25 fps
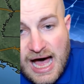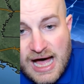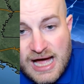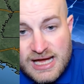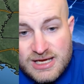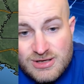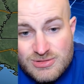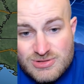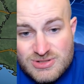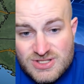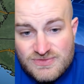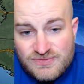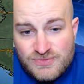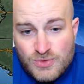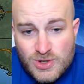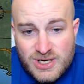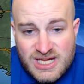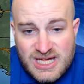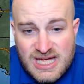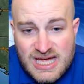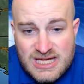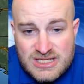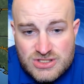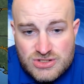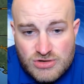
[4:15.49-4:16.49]
Here's the
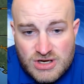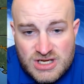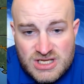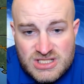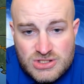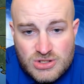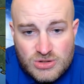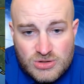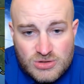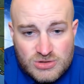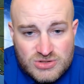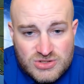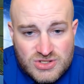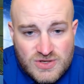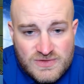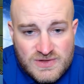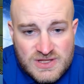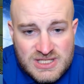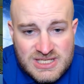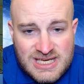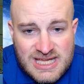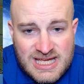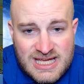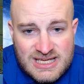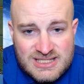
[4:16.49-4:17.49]
forecast rain totals over
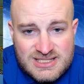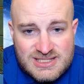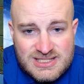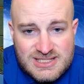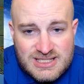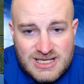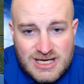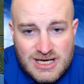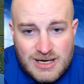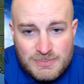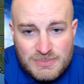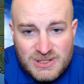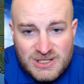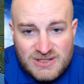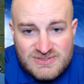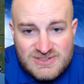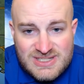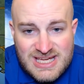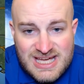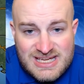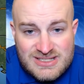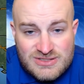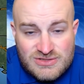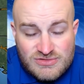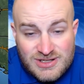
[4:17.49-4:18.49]
the next couple of days.